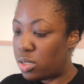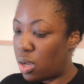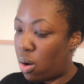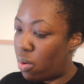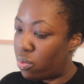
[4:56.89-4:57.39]

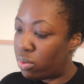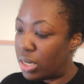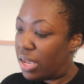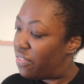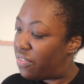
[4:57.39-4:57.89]
So
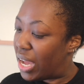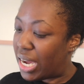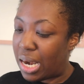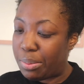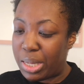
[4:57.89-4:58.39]
if I
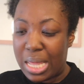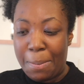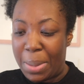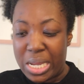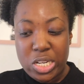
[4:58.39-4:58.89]
gotta be
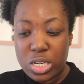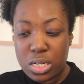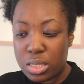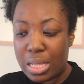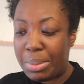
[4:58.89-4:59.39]
that
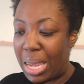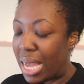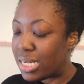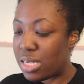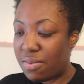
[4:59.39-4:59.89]
patient that be
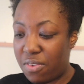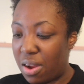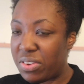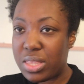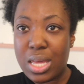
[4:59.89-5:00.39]
asking for
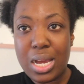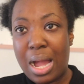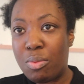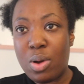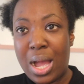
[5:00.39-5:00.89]
everything,
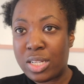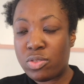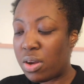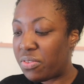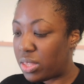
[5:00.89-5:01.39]
I will ask
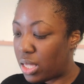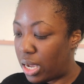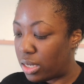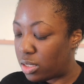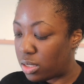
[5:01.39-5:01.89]
for
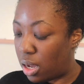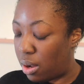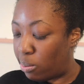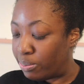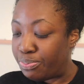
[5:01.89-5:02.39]
everything.
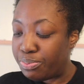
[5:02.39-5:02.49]
So